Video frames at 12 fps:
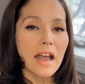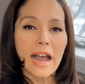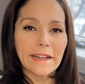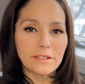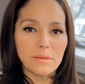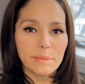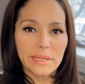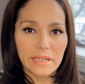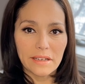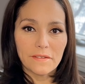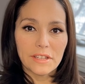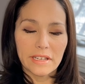I don't
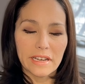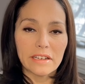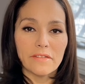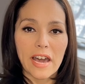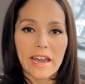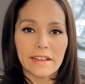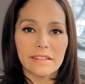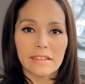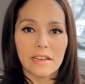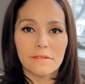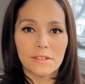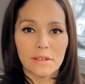believe in the advice
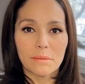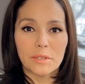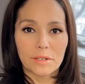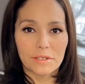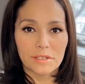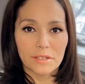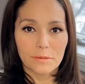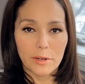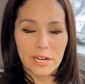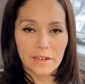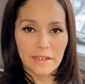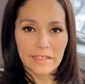of some nurses
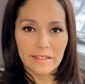where it